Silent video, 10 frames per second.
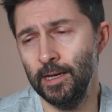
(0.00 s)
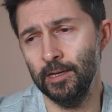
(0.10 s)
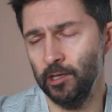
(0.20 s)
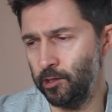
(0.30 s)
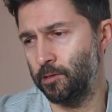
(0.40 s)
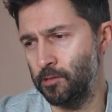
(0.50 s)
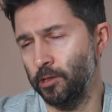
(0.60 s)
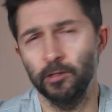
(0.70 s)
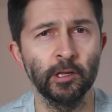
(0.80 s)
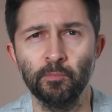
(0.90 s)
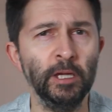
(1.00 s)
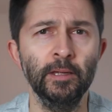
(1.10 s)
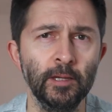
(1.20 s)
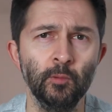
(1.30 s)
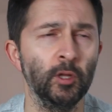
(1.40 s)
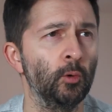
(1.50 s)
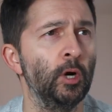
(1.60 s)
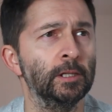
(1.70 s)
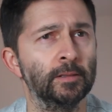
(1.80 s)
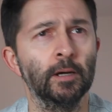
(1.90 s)
yeah, it's just a Speedy with a
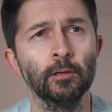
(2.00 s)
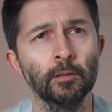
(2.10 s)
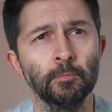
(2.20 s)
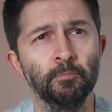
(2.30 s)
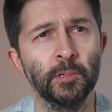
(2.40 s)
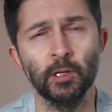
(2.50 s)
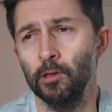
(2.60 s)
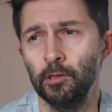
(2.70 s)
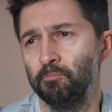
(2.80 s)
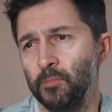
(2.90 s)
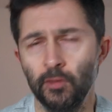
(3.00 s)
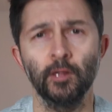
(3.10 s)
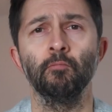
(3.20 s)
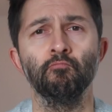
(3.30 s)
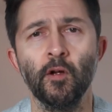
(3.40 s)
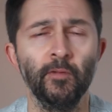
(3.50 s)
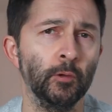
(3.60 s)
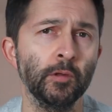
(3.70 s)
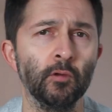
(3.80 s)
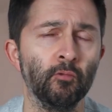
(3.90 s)
white dial, so there's nothing
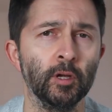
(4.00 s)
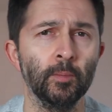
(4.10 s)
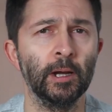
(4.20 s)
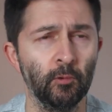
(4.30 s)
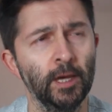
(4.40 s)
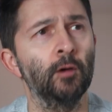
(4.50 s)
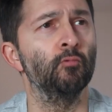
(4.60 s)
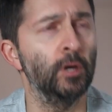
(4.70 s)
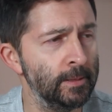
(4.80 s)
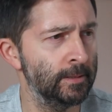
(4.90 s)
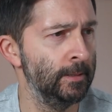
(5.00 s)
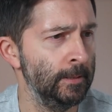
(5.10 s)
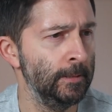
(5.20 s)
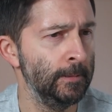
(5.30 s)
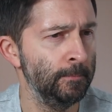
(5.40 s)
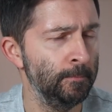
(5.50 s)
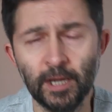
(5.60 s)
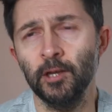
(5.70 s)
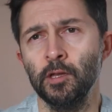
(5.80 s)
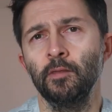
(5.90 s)
revolutionary about that, right? But
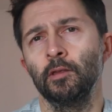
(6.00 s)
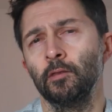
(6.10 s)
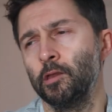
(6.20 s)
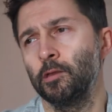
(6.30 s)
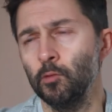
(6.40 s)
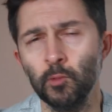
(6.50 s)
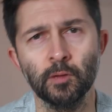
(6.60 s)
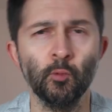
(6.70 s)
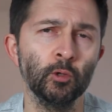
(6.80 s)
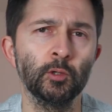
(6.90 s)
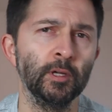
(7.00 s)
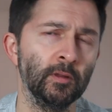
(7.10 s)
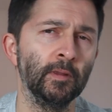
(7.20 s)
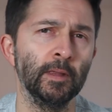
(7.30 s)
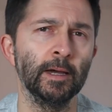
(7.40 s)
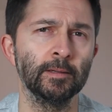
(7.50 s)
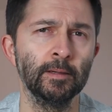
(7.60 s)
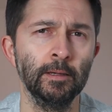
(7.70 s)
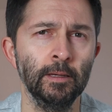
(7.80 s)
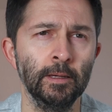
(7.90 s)
I actually think there's so much more to it than that.
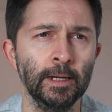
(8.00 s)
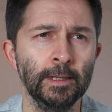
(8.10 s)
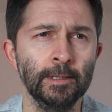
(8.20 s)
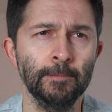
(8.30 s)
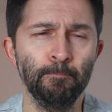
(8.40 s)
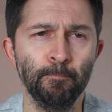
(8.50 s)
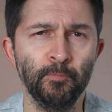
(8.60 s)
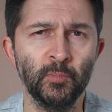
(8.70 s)
And